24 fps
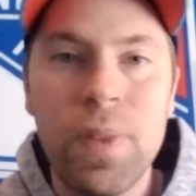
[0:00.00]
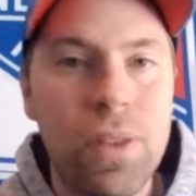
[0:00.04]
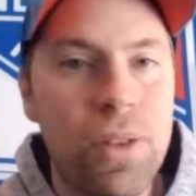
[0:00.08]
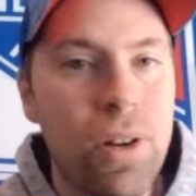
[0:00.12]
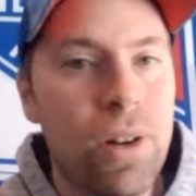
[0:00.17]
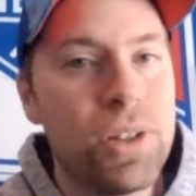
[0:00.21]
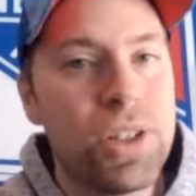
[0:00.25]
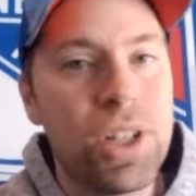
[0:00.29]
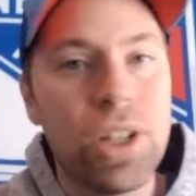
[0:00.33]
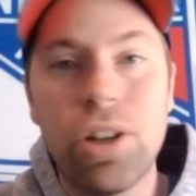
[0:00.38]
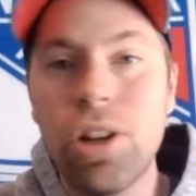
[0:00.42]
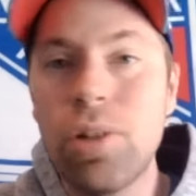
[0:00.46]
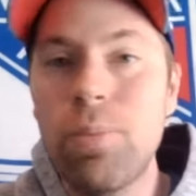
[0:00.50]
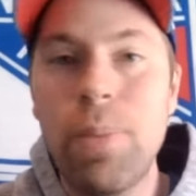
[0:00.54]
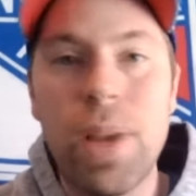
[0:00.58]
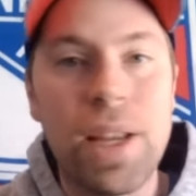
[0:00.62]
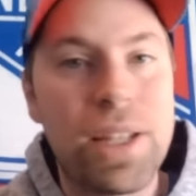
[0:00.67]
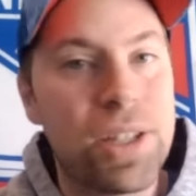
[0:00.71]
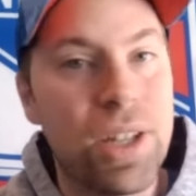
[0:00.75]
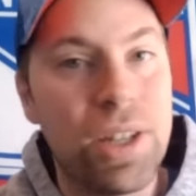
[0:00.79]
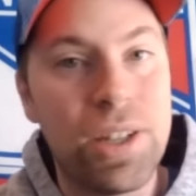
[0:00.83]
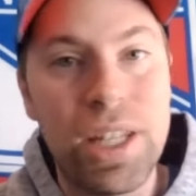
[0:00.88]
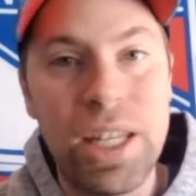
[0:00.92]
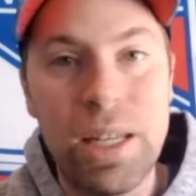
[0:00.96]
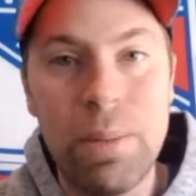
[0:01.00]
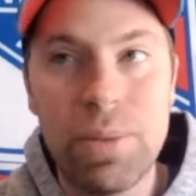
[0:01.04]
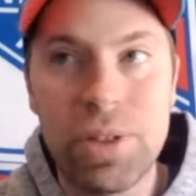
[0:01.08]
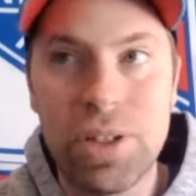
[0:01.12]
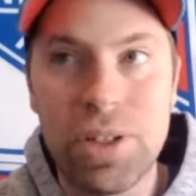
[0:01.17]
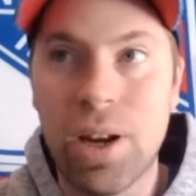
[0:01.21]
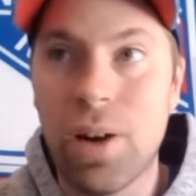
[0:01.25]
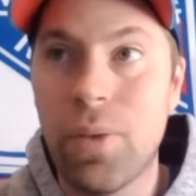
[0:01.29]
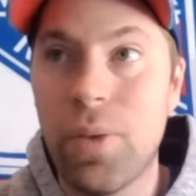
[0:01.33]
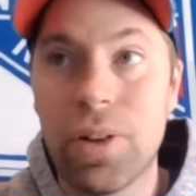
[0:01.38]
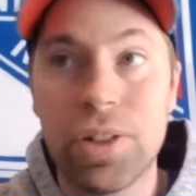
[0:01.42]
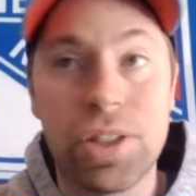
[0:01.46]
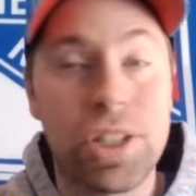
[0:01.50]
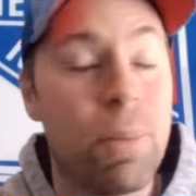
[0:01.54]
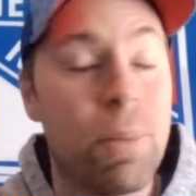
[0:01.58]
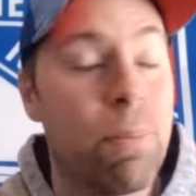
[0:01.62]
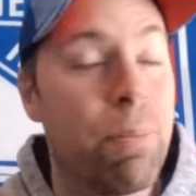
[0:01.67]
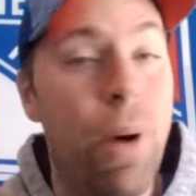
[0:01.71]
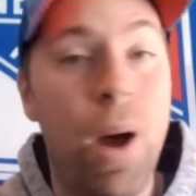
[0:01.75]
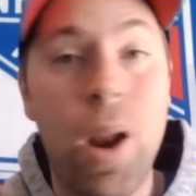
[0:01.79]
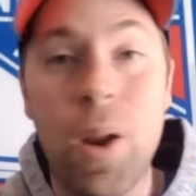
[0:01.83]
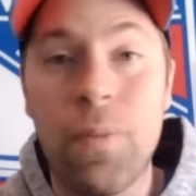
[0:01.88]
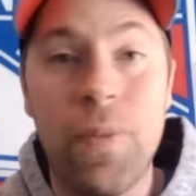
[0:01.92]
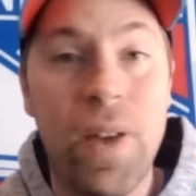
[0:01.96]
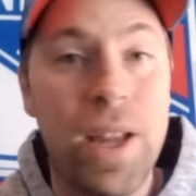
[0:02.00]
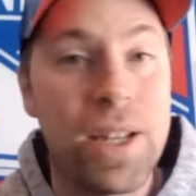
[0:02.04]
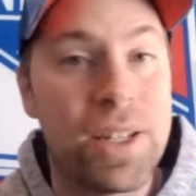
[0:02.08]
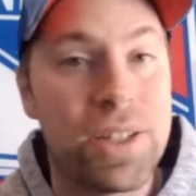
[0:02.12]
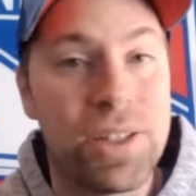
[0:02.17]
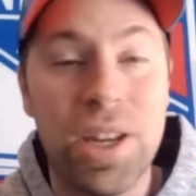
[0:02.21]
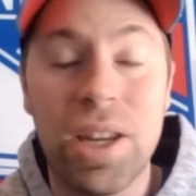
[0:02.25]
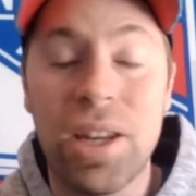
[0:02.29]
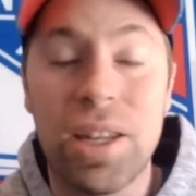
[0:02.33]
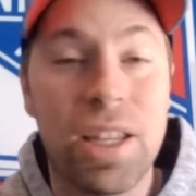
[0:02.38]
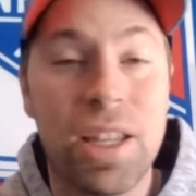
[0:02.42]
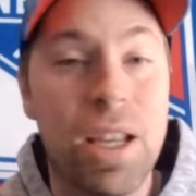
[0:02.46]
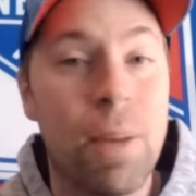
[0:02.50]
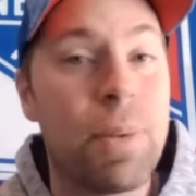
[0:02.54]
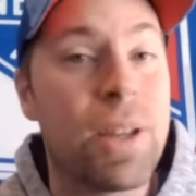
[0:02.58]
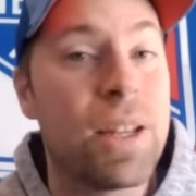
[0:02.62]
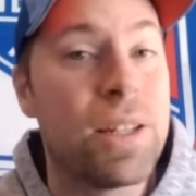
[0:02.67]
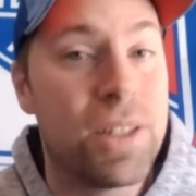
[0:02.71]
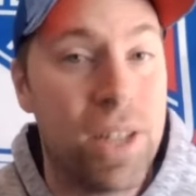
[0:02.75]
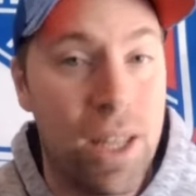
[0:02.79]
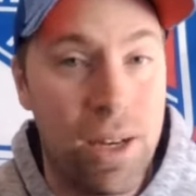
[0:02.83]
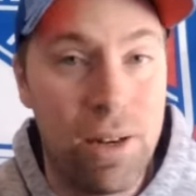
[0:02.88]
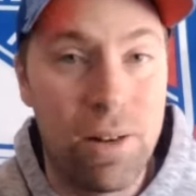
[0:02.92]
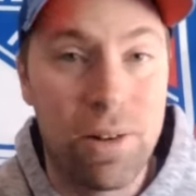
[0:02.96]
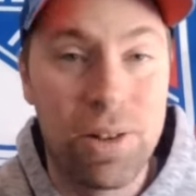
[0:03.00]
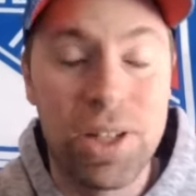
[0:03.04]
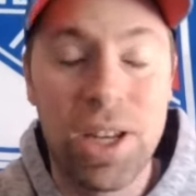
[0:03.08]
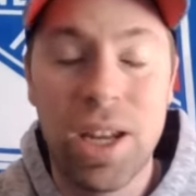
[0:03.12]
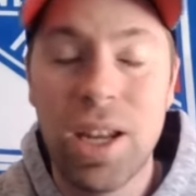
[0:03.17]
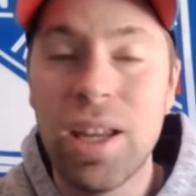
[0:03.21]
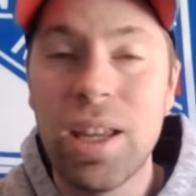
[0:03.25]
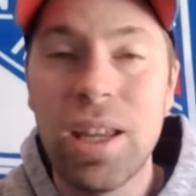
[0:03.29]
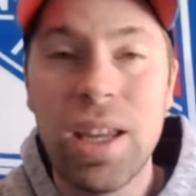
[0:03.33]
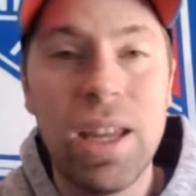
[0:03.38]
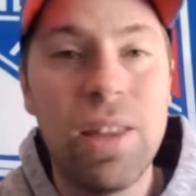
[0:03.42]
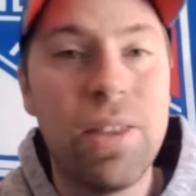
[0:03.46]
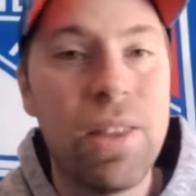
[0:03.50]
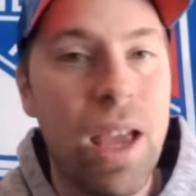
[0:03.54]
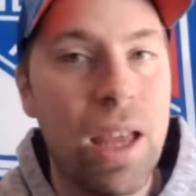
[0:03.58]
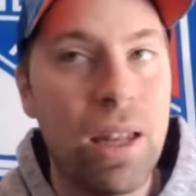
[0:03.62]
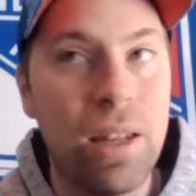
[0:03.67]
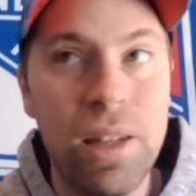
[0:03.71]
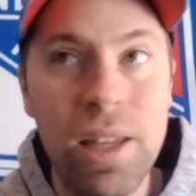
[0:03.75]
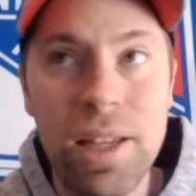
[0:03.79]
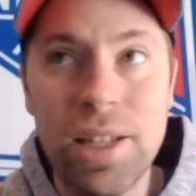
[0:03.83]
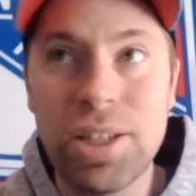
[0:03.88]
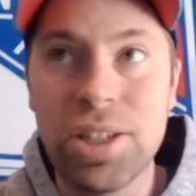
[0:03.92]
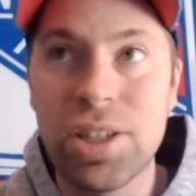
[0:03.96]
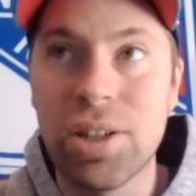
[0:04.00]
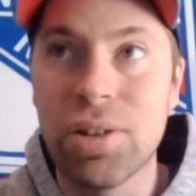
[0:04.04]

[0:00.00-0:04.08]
there's a good mix of teams there. There's some bona fide Stanley Cup contenders in that list.